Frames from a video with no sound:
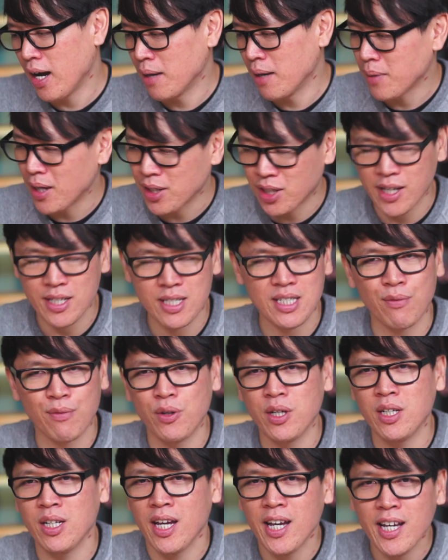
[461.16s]
Um, I think it's
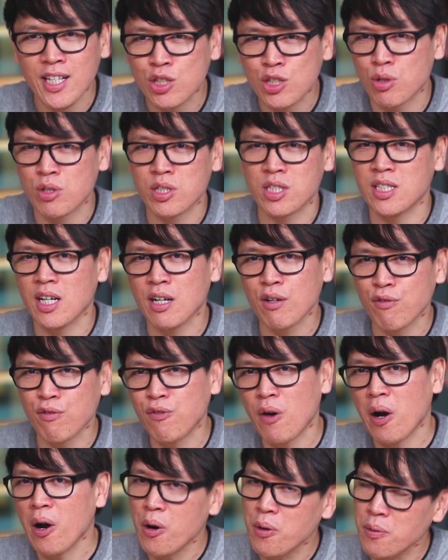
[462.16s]
definitely an interesting
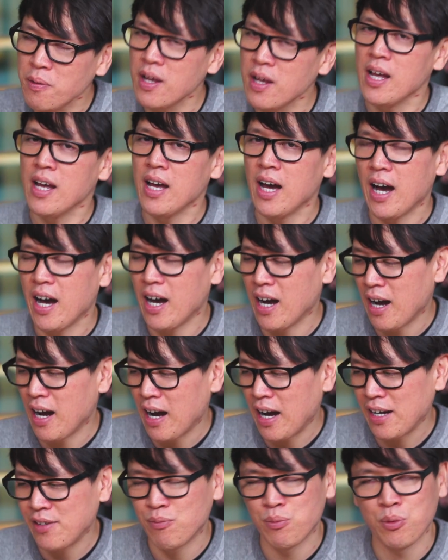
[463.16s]
phone. Uh,
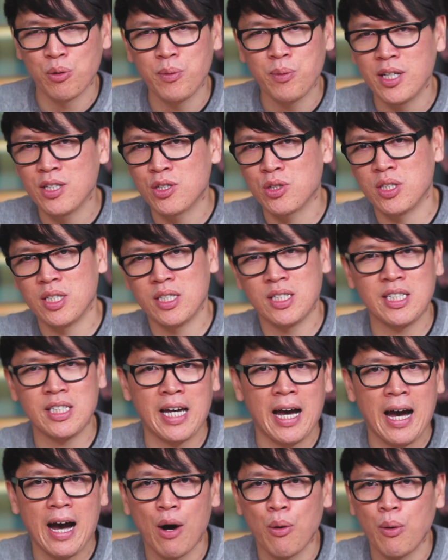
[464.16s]
I will be interested to see
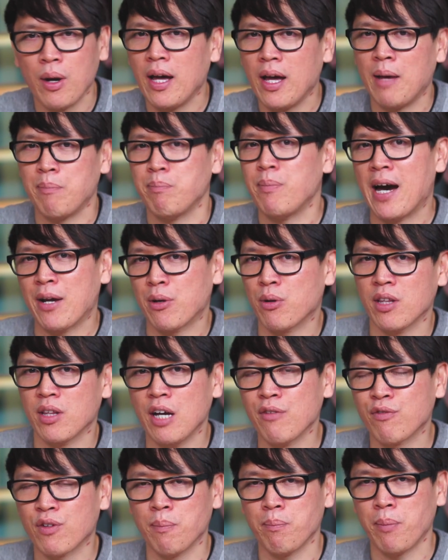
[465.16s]
how battery
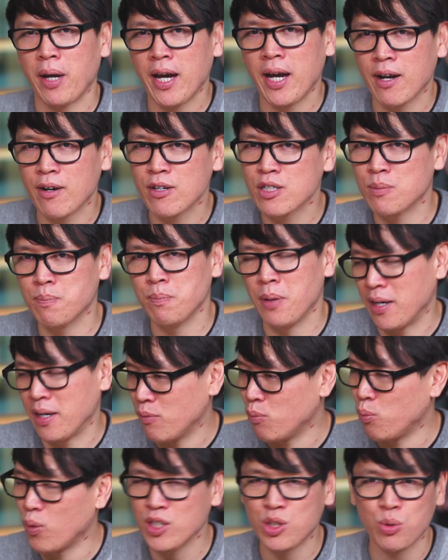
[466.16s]
life compares, but
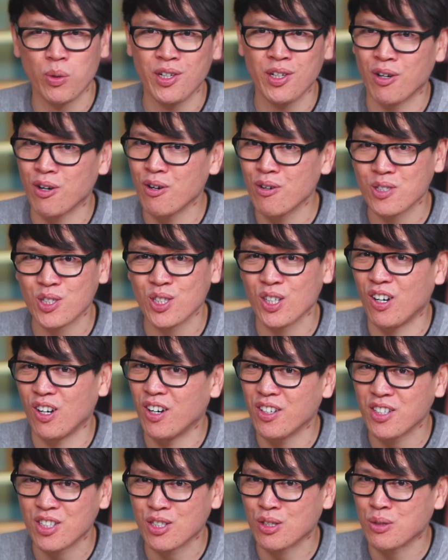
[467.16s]
one twenty hertz
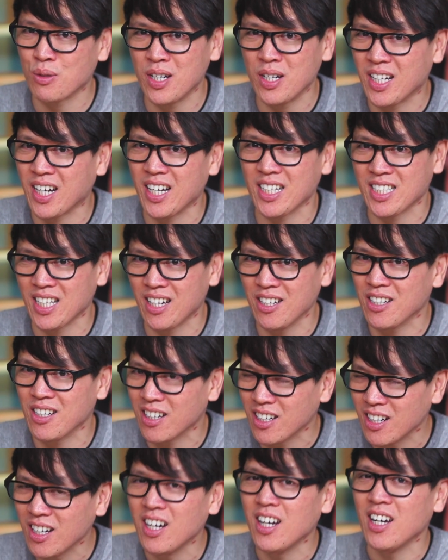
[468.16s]
on a screen, I gotta tell you,
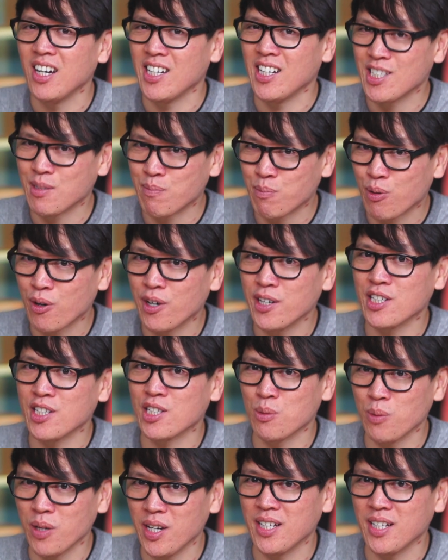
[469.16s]
it's pretty
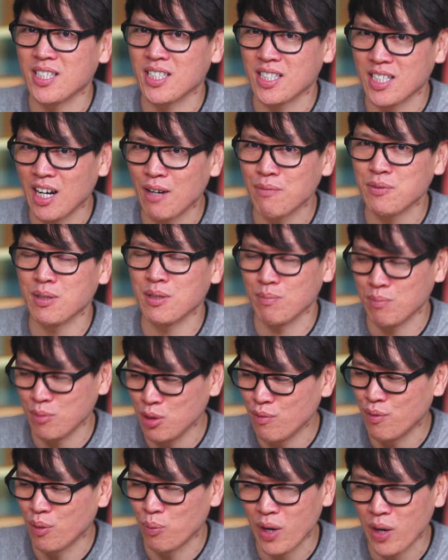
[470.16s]
sweet. It's tough to
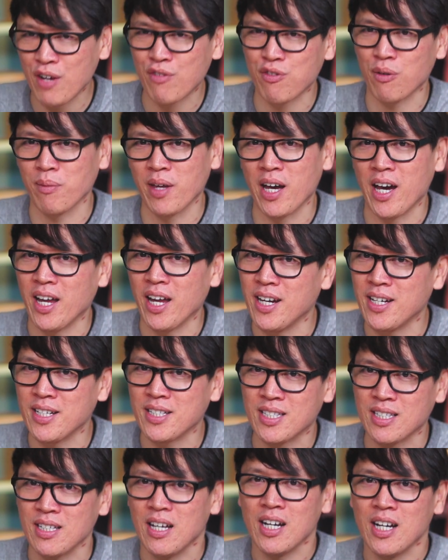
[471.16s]
move away from that, and
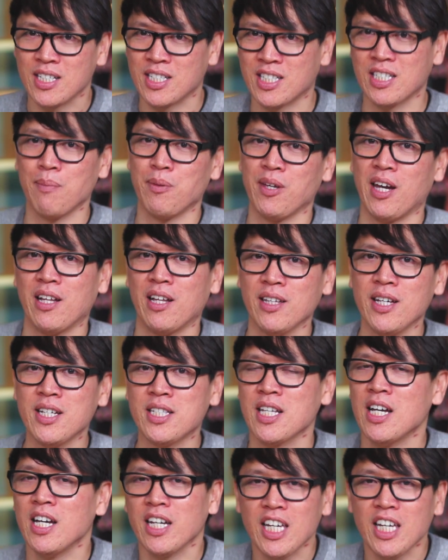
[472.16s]
it's something, at
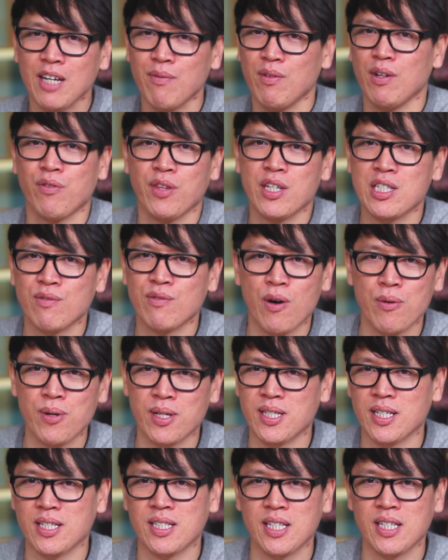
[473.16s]
least, even if this phone
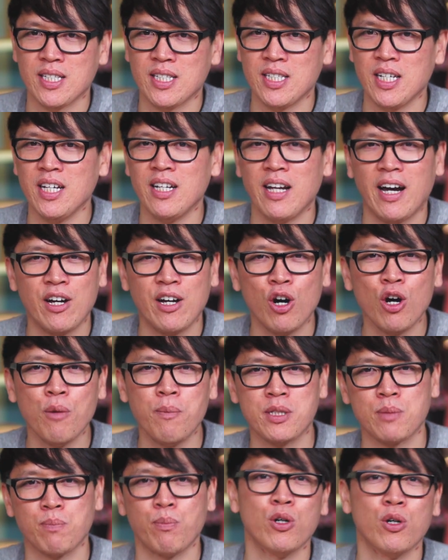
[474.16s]
doesn't succeed, I hope
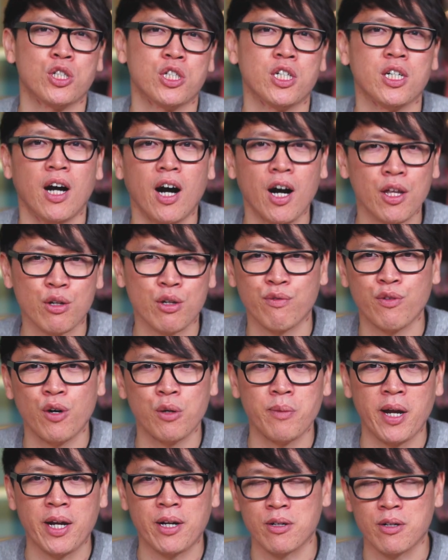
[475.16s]
it's pushing other
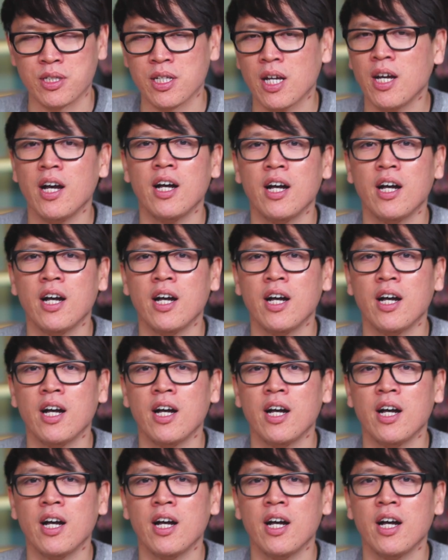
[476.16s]
phone makers